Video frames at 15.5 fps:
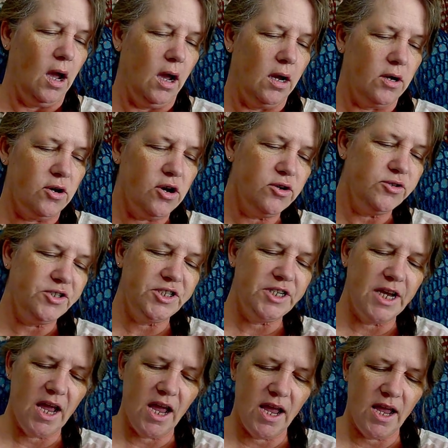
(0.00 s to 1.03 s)

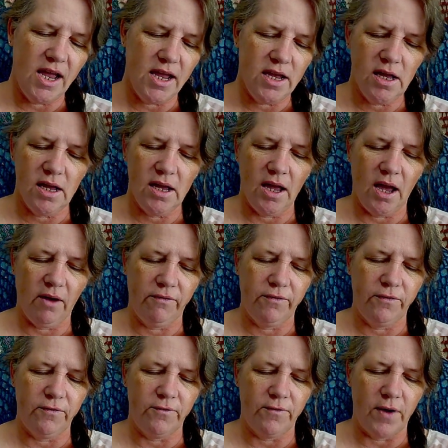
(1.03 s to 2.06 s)
crochet
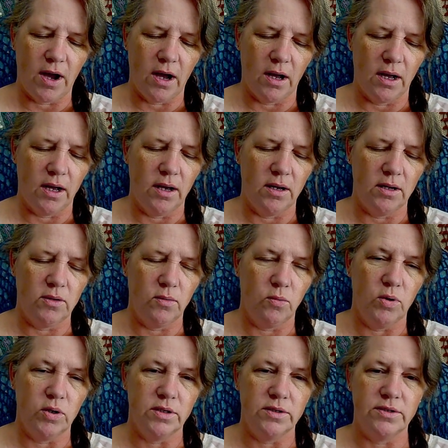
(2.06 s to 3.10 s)

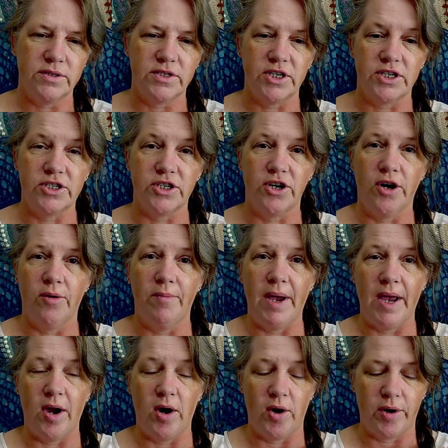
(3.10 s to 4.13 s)
will start to hurt
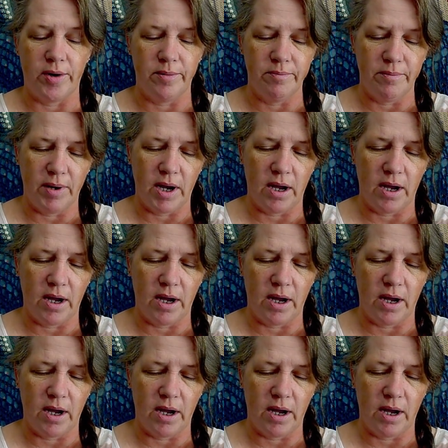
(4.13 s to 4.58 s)
my arm,